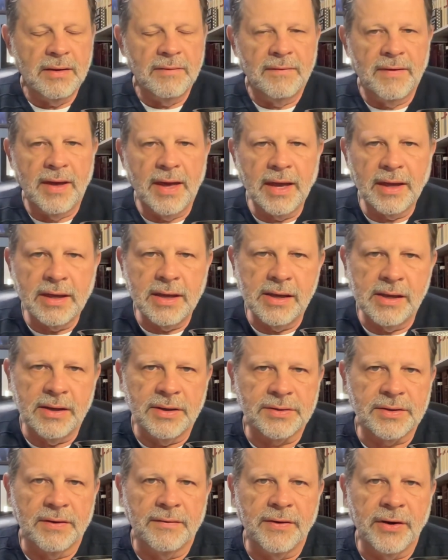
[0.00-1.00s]
V'yechi
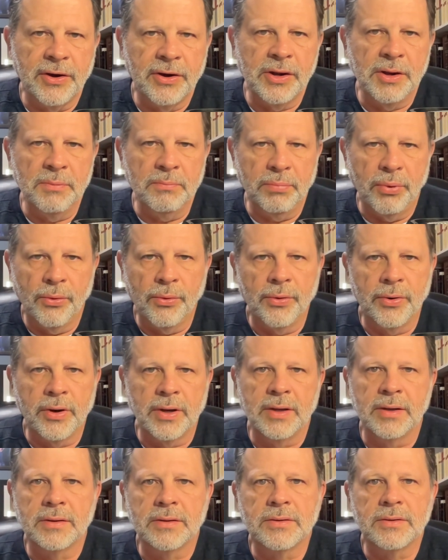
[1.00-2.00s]
is a very
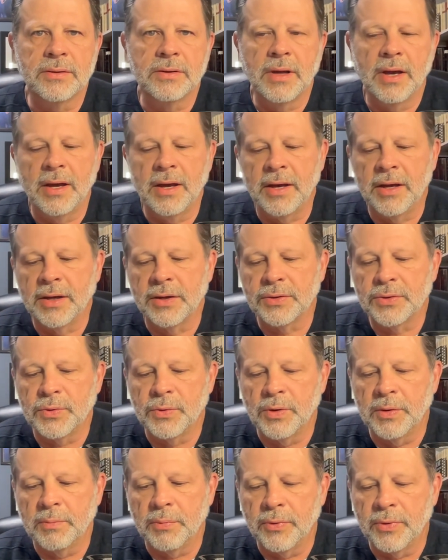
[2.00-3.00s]
important uh,
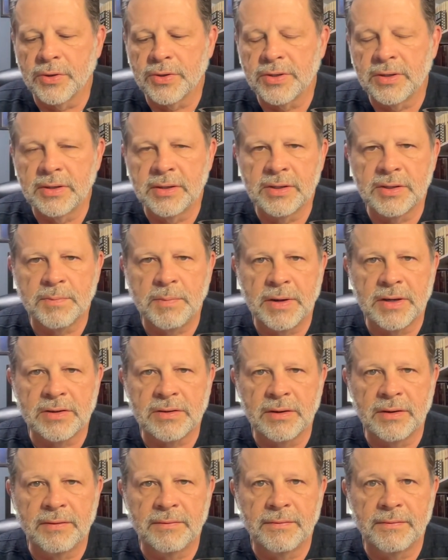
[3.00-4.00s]
Torah portion,
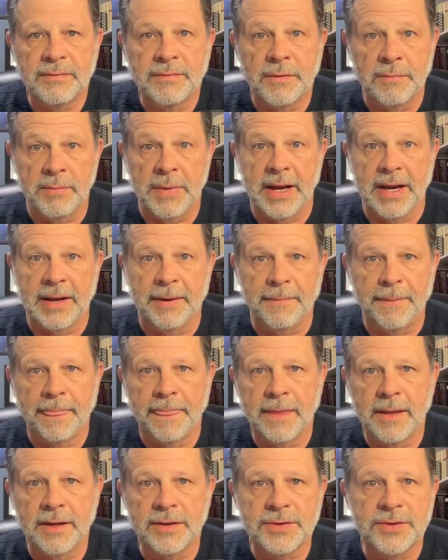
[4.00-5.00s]
especially for me.
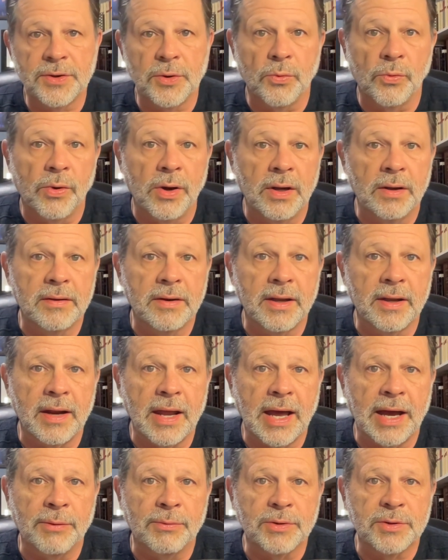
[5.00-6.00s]
It's the one that
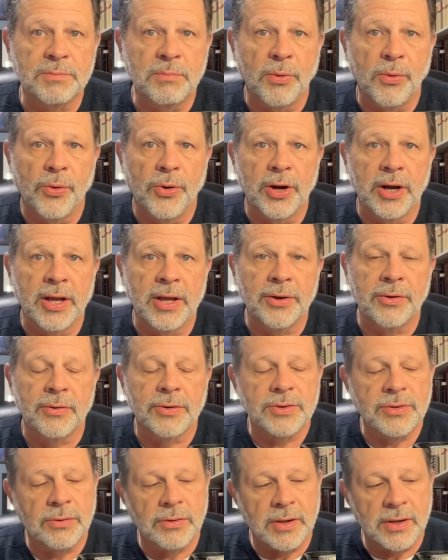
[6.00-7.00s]
I was born under.
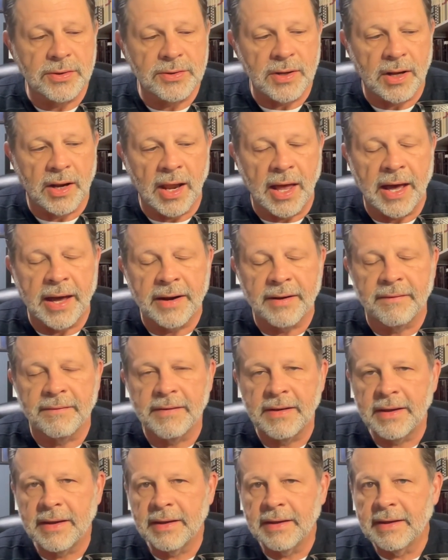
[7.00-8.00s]
So there's a lot of
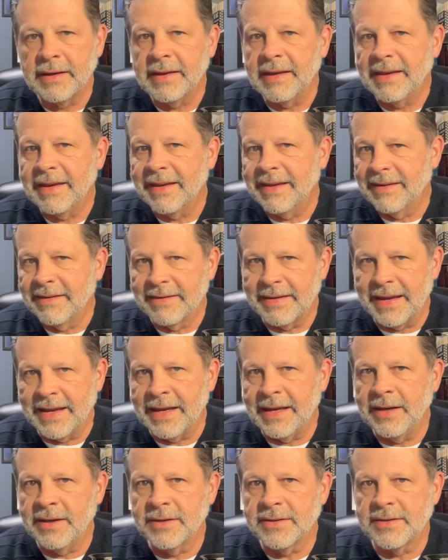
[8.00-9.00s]

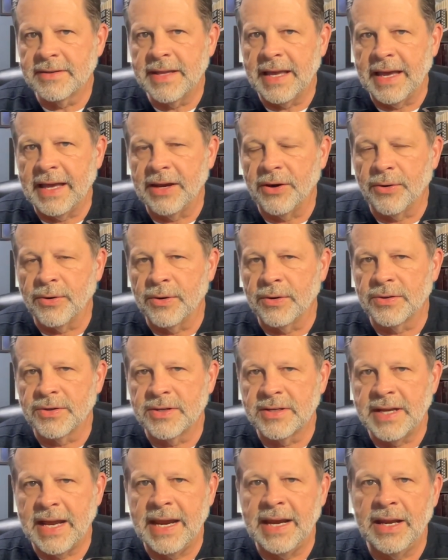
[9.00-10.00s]
things that are
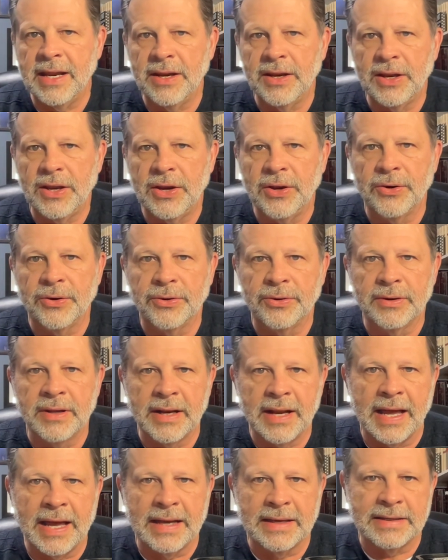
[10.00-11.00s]
stated here
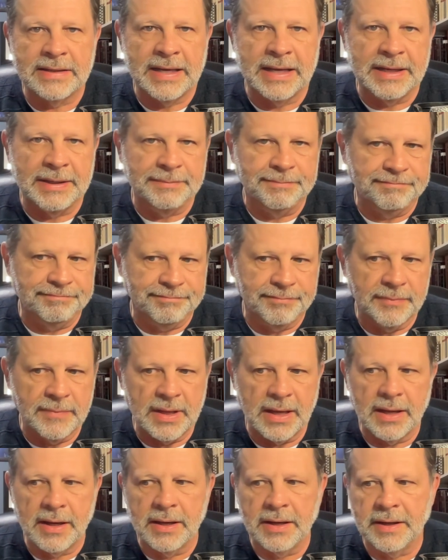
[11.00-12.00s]
that I take
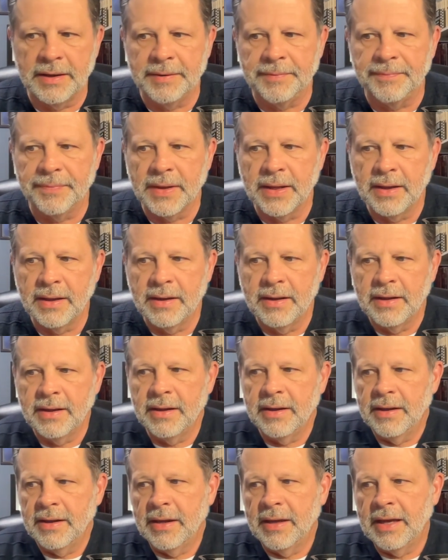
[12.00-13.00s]
um,
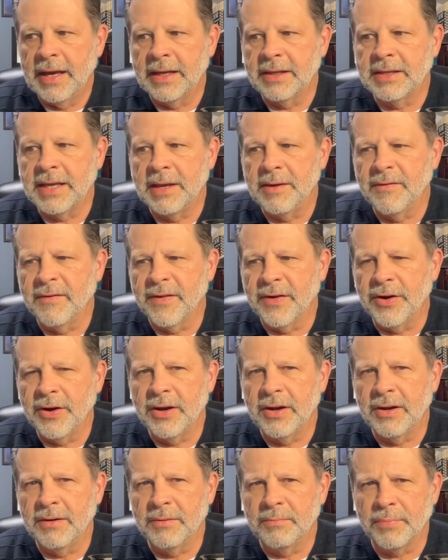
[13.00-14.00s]
I take
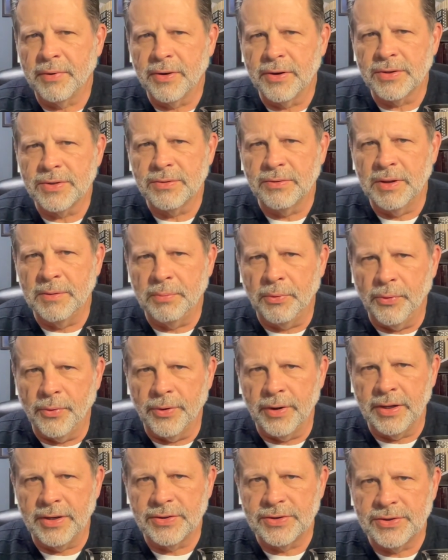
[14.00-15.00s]
very personal
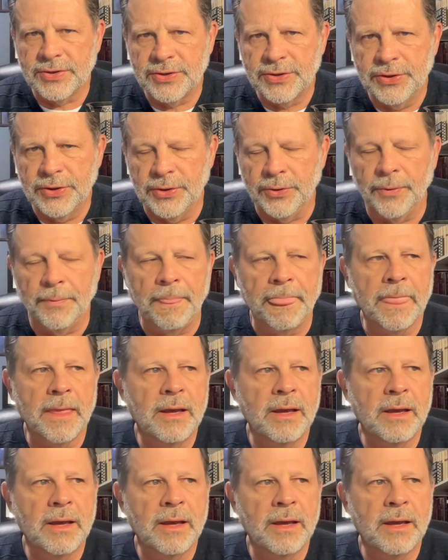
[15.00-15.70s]
importance to.